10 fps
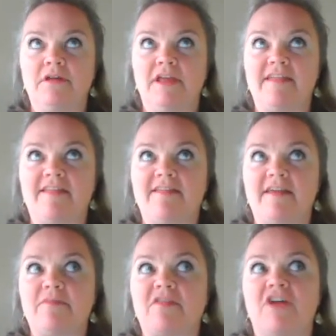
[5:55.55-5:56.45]
it
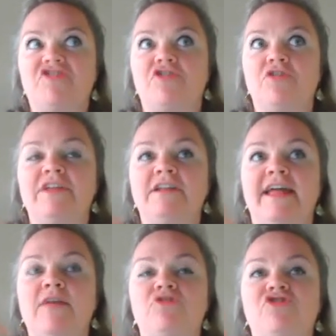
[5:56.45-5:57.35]
seems logical that
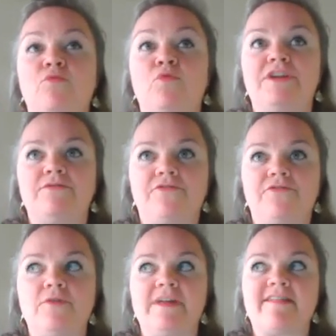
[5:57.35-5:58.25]
language would
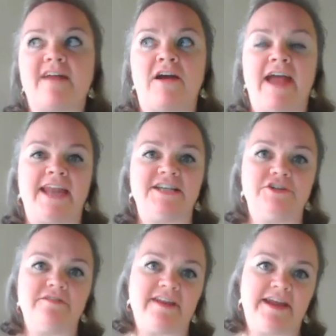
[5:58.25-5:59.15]
influence our
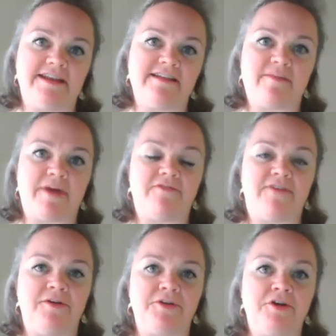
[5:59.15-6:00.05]
attitudes and ideas about
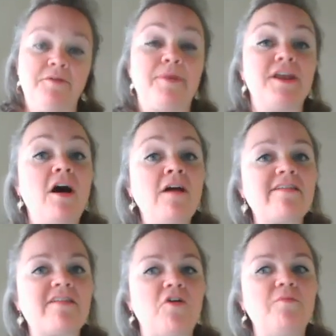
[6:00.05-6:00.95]
failure, but
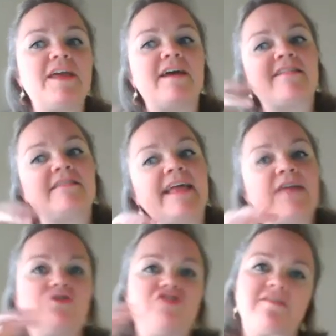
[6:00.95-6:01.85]
also because
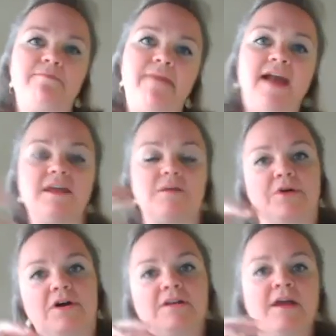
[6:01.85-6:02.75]
language is
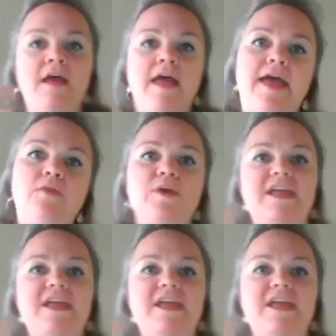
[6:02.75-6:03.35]
malleable and we